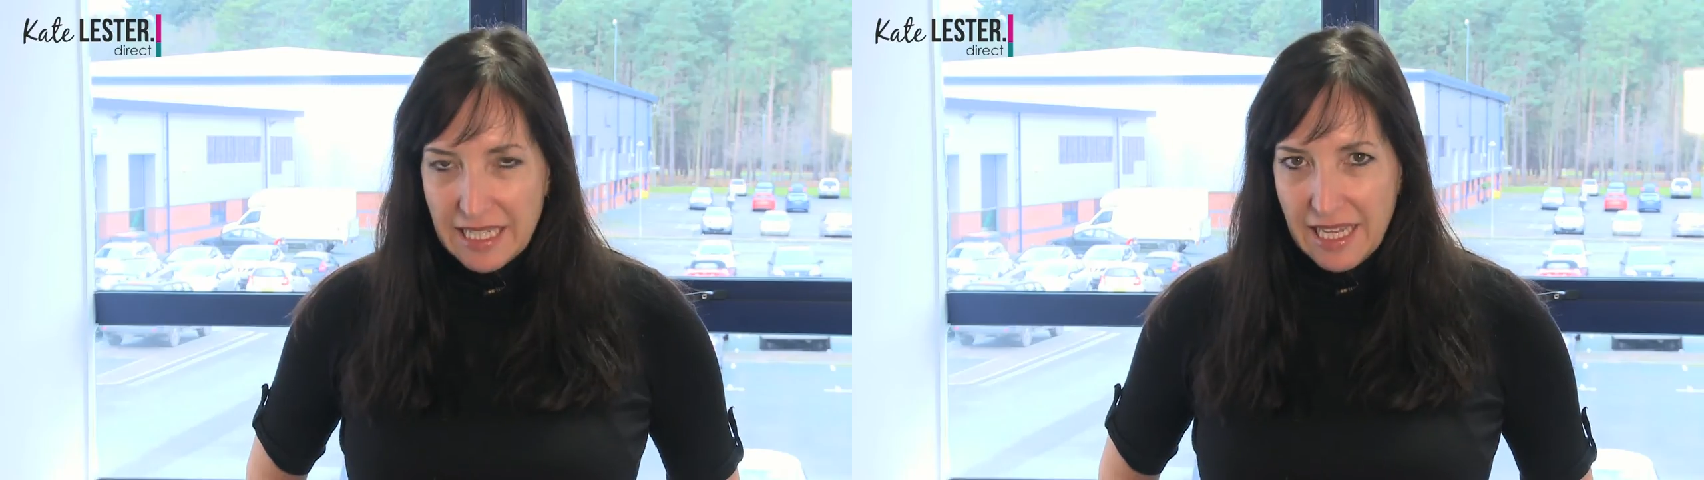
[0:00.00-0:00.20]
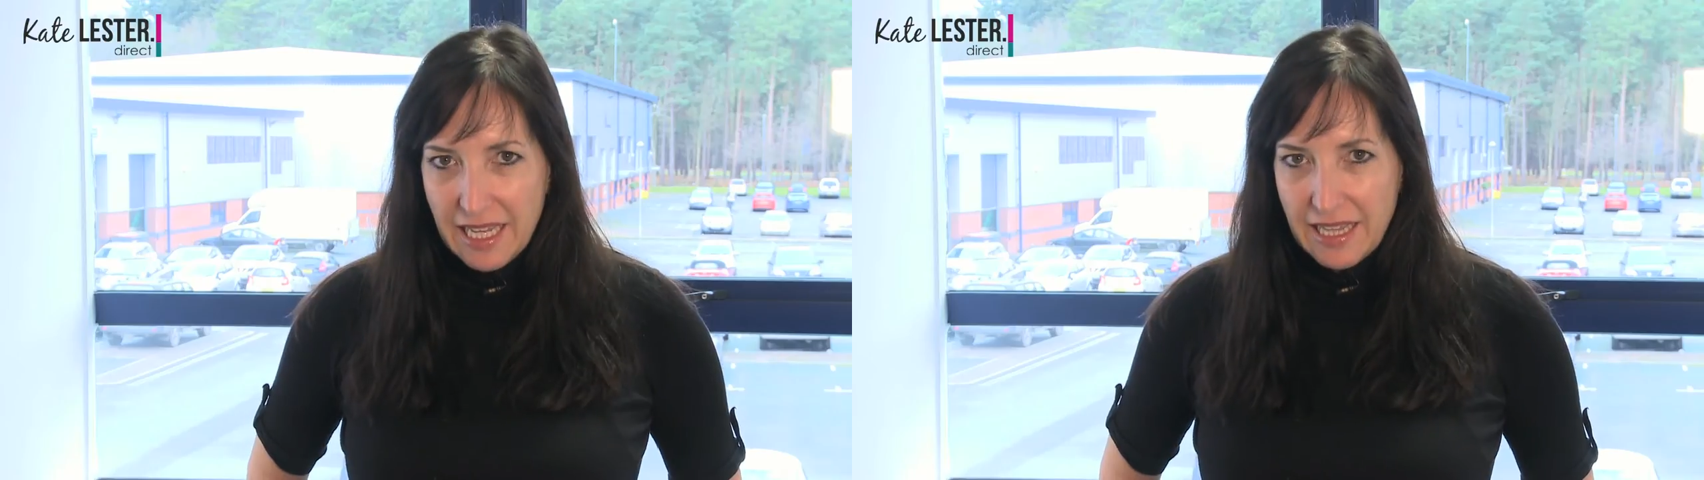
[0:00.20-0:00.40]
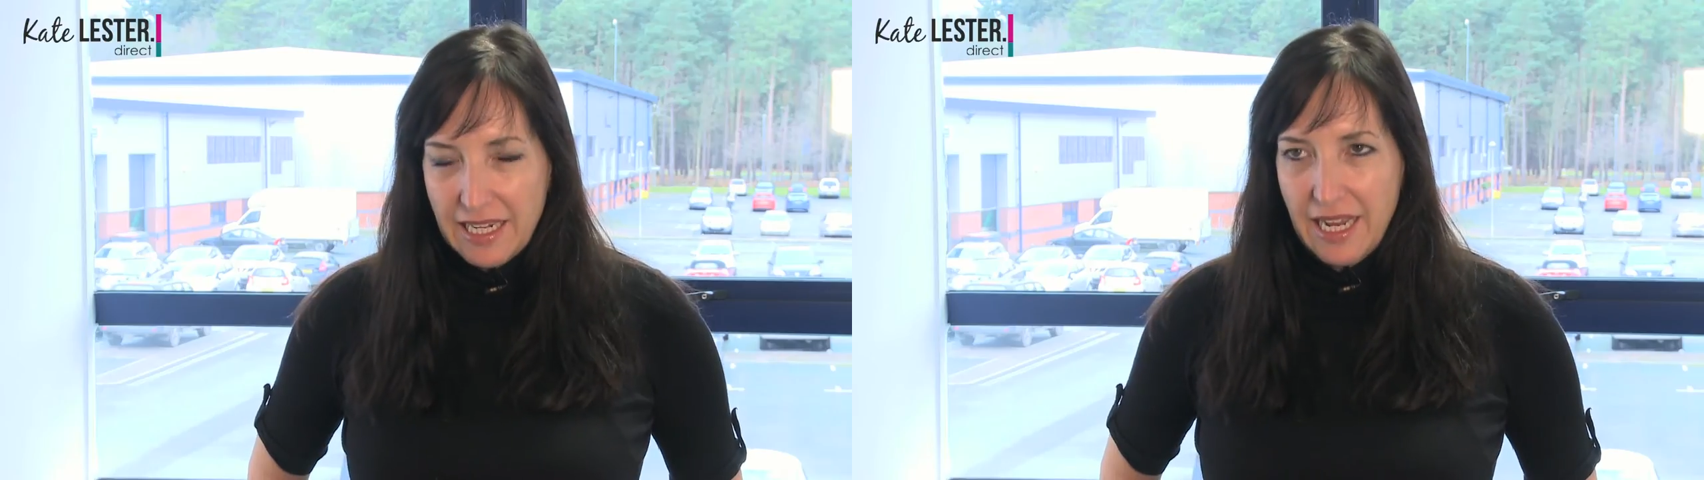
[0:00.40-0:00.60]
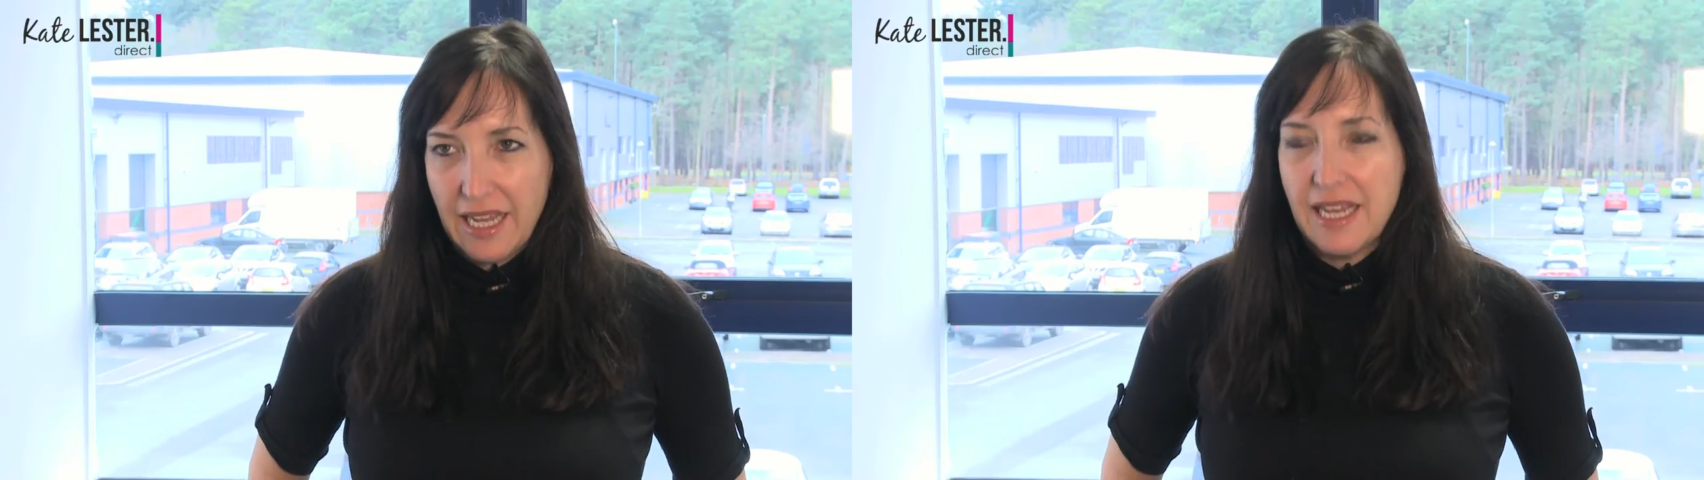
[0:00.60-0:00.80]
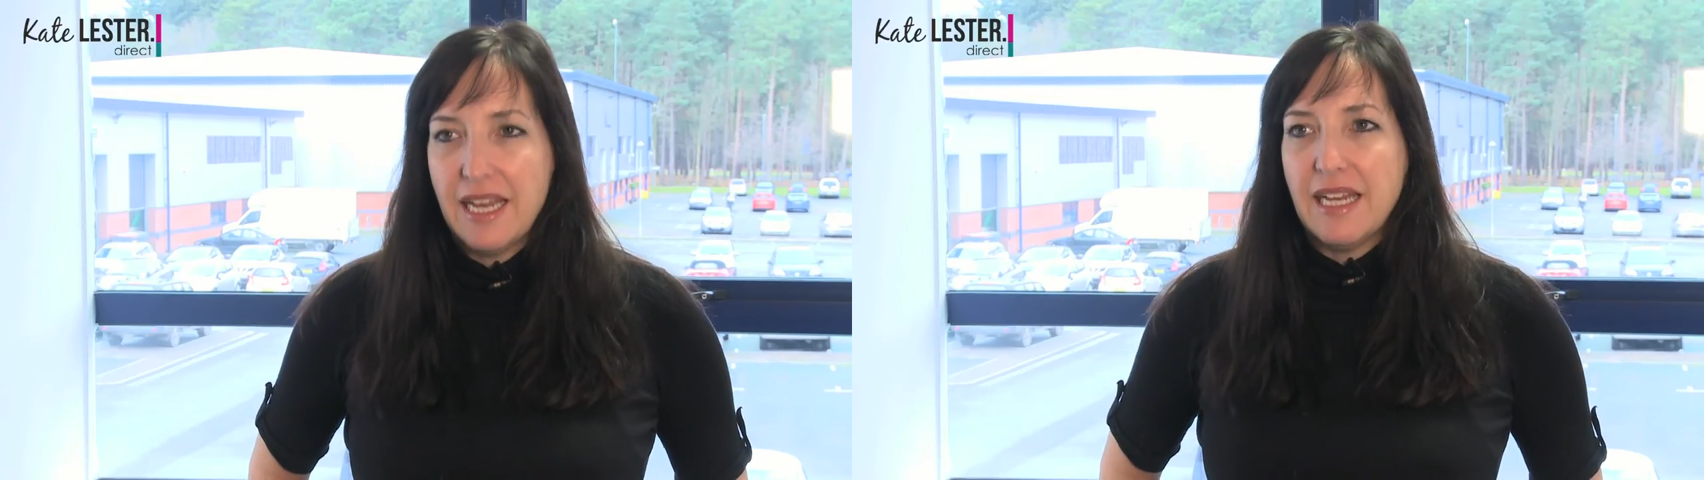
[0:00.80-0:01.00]
the other
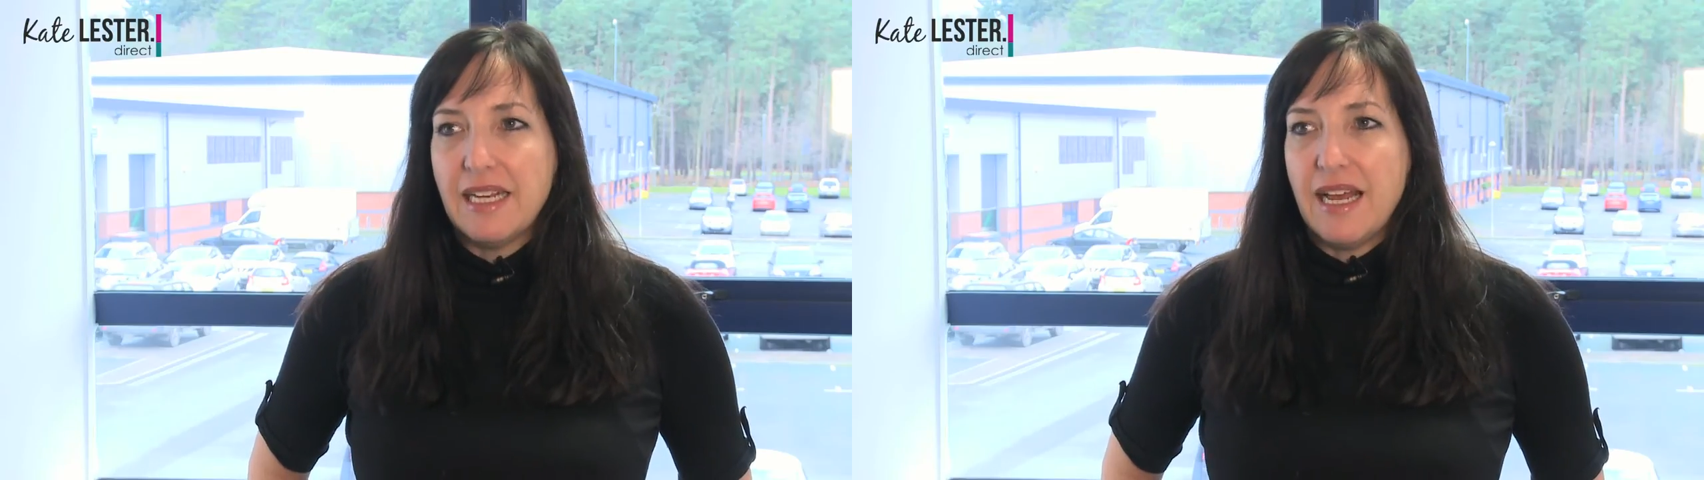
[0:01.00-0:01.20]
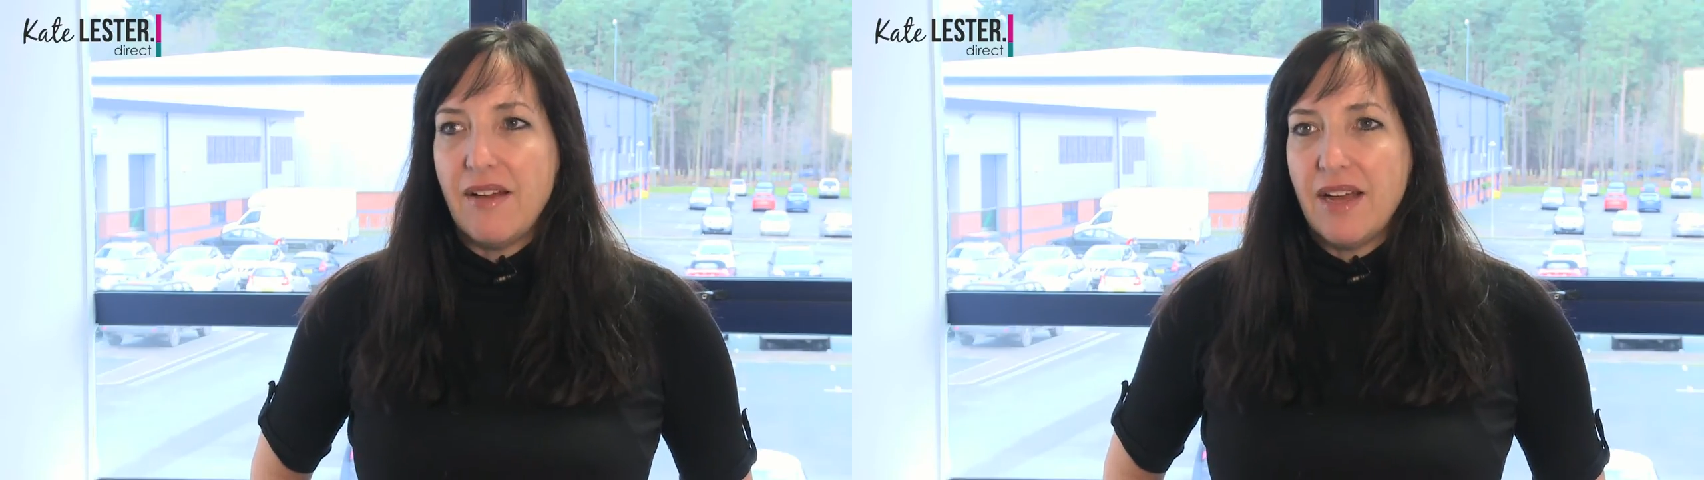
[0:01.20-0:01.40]
day. Now,